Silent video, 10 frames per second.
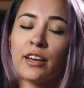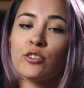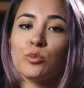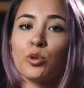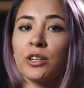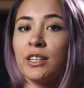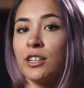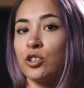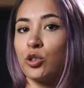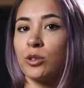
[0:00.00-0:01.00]
that was more
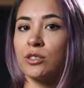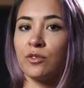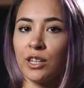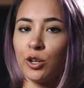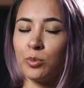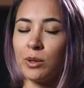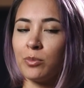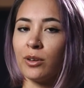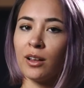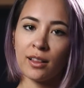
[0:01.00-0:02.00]
geared towards video
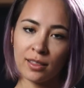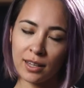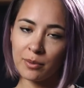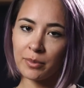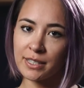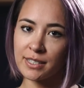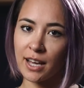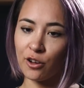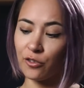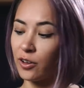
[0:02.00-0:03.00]
people like
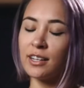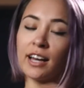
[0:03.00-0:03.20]
myself.